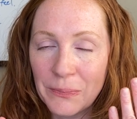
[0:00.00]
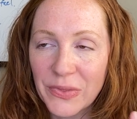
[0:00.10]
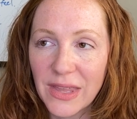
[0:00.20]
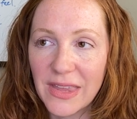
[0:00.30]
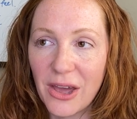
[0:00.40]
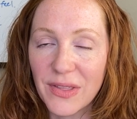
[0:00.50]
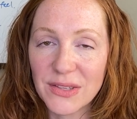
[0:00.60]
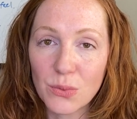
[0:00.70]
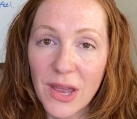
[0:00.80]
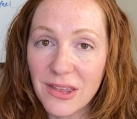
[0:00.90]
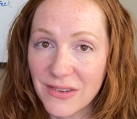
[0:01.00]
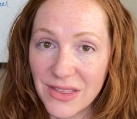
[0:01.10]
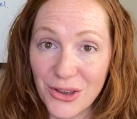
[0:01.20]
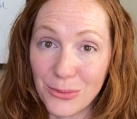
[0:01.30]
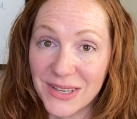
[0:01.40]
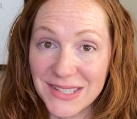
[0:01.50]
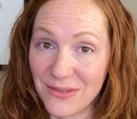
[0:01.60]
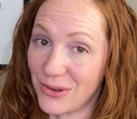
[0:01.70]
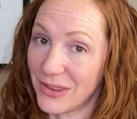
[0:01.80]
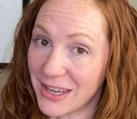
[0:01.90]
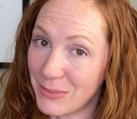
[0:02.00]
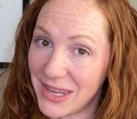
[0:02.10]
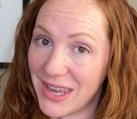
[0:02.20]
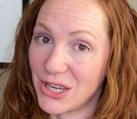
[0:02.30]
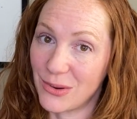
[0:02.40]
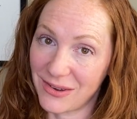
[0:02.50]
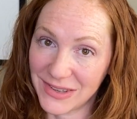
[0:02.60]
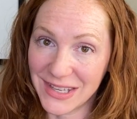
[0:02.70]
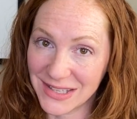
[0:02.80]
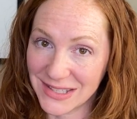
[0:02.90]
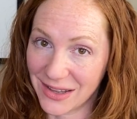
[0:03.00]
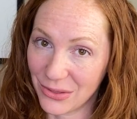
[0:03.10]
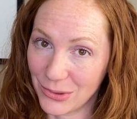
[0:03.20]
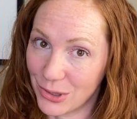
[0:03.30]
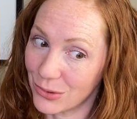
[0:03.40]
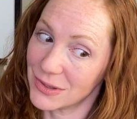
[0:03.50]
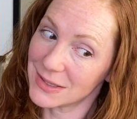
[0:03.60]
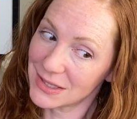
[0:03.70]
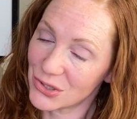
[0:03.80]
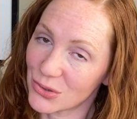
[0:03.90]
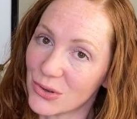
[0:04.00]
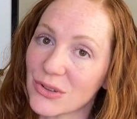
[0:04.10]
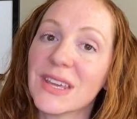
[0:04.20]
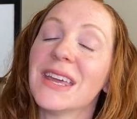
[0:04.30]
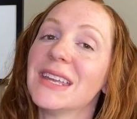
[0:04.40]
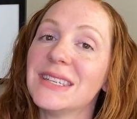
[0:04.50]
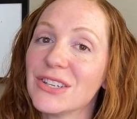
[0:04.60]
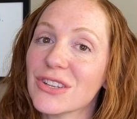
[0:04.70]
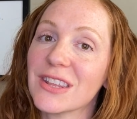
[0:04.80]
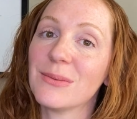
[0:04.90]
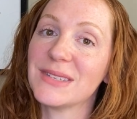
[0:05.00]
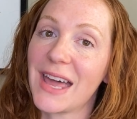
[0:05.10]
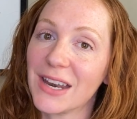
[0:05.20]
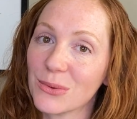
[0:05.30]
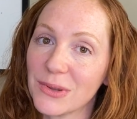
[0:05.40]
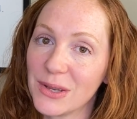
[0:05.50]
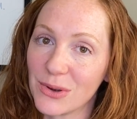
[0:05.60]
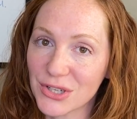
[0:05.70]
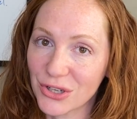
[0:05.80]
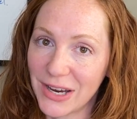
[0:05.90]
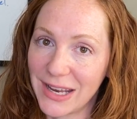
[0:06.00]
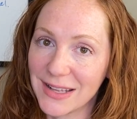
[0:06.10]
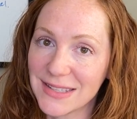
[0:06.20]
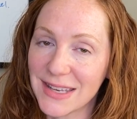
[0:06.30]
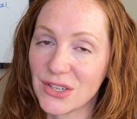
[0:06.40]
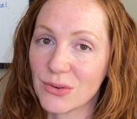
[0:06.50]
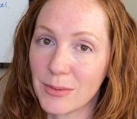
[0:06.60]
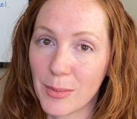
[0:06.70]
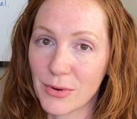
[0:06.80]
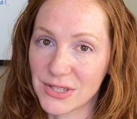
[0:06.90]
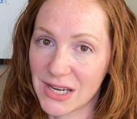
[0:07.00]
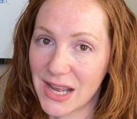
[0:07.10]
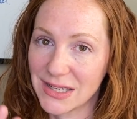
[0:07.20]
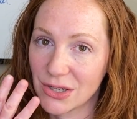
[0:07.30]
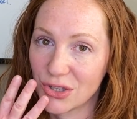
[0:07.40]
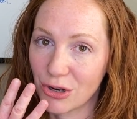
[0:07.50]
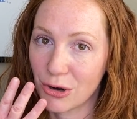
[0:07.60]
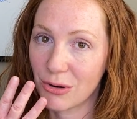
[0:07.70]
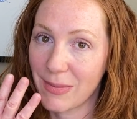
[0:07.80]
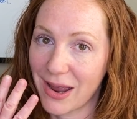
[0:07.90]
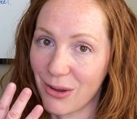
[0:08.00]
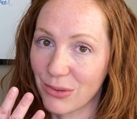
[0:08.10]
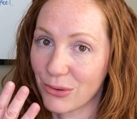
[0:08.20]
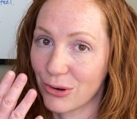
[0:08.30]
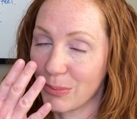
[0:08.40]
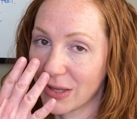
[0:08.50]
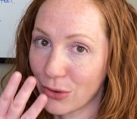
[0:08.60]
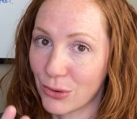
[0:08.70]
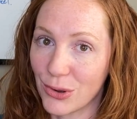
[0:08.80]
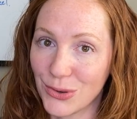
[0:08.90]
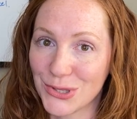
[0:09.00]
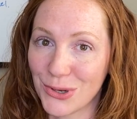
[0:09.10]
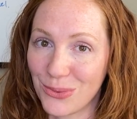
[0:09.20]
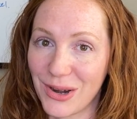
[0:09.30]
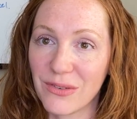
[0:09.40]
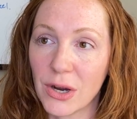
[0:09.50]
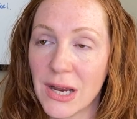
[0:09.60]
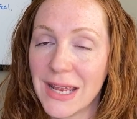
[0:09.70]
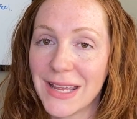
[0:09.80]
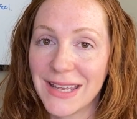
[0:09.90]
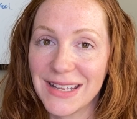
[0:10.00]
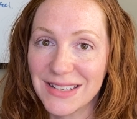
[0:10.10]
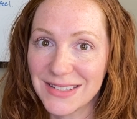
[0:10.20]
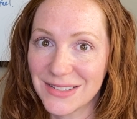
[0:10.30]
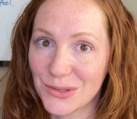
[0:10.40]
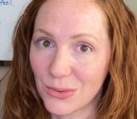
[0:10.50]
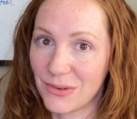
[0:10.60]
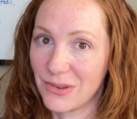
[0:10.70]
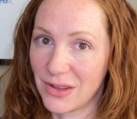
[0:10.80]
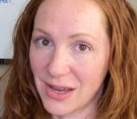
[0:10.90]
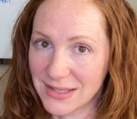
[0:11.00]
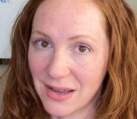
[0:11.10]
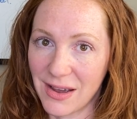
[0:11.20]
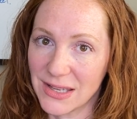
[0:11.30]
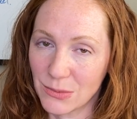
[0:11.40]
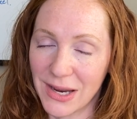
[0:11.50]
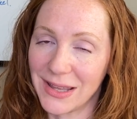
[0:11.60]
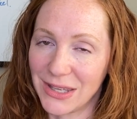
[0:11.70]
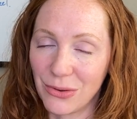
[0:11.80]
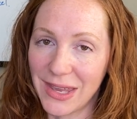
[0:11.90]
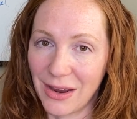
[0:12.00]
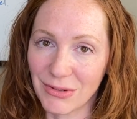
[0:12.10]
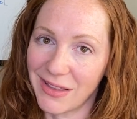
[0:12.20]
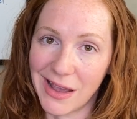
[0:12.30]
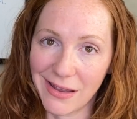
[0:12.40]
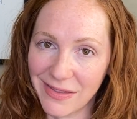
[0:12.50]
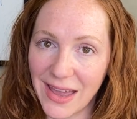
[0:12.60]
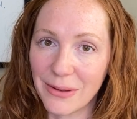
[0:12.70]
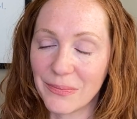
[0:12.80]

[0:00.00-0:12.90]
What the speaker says: Now that's relevant though, because if you're like me and you have kids, like a 3-year-old and a 6-year-old, teaching them to adequately wash their hands and to remember to not touch their mouth or pick their nose or whatever is sort of a lost cause, right? Like you can't rely on that.